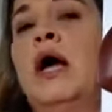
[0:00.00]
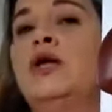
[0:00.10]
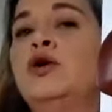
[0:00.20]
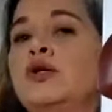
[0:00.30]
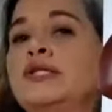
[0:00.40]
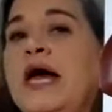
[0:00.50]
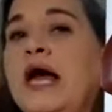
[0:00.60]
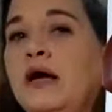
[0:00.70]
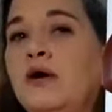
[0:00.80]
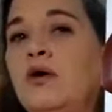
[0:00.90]
your
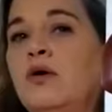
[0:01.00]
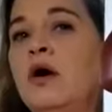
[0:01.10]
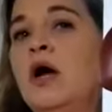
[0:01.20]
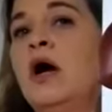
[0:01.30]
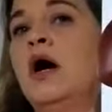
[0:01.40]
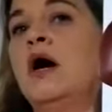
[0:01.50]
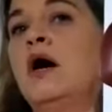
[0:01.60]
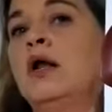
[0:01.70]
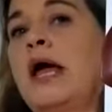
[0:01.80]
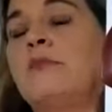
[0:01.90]
tail
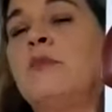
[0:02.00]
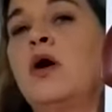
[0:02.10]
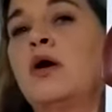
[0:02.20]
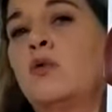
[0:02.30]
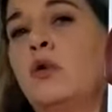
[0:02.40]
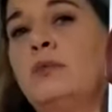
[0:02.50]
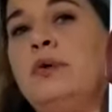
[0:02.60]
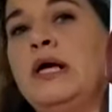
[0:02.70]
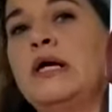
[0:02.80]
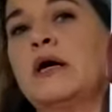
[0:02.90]
landmark would
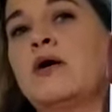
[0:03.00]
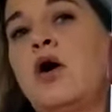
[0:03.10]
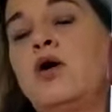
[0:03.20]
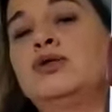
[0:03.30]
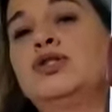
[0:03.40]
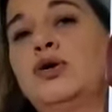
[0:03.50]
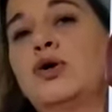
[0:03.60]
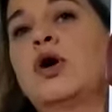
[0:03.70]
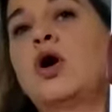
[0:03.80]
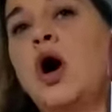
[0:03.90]
be called your
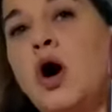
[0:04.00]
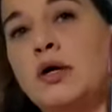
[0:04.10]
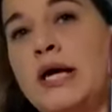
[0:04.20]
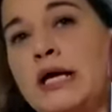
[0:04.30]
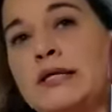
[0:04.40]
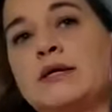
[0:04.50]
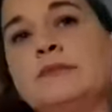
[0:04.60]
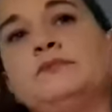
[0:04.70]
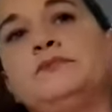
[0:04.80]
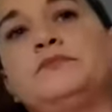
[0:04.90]
caudate.
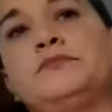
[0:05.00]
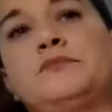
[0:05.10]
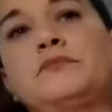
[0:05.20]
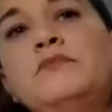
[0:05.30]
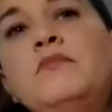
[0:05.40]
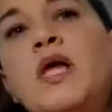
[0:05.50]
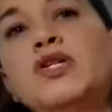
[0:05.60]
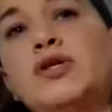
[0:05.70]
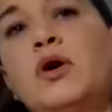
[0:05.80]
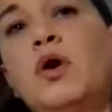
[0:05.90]

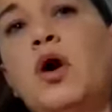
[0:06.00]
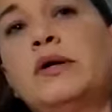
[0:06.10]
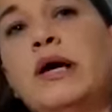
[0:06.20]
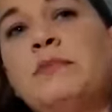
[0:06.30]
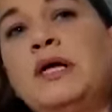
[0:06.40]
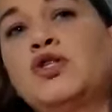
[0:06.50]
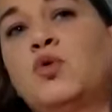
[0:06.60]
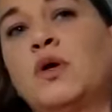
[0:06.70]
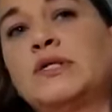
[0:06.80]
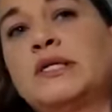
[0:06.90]
So caudate means
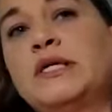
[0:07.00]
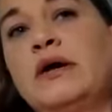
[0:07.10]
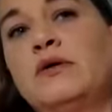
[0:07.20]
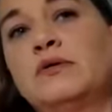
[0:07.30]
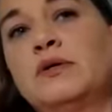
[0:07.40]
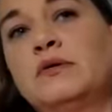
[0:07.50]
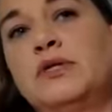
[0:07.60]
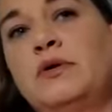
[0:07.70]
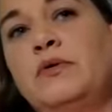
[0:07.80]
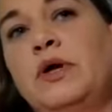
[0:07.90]
towards the tail.
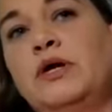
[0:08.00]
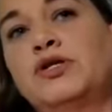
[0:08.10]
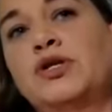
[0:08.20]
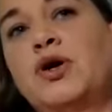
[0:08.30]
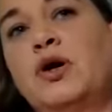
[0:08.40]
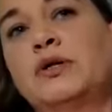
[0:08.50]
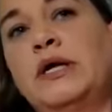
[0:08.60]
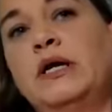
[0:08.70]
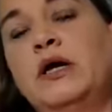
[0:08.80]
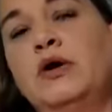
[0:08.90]
So here's your
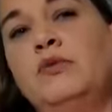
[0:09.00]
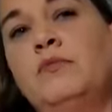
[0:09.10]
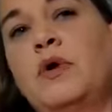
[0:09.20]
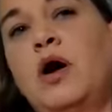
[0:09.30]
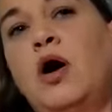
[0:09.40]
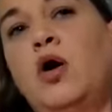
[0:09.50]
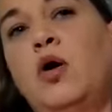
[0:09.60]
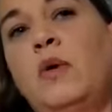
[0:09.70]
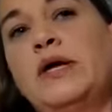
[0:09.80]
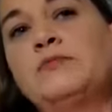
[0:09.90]
caudate lobe,
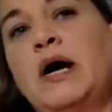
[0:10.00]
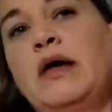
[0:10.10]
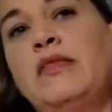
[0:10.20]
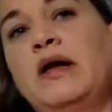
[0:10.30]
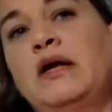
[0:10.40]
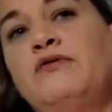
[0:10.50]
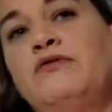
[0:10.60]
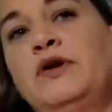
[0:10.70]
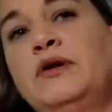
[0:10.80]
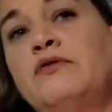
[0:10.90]
always by that
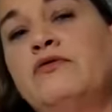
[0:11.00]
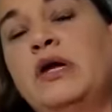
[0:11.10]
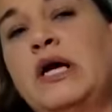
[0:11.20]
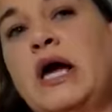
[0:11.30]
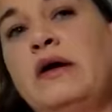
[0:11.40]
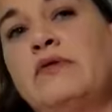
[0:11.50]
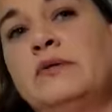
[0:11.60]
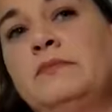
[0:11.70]
inferior vena cava.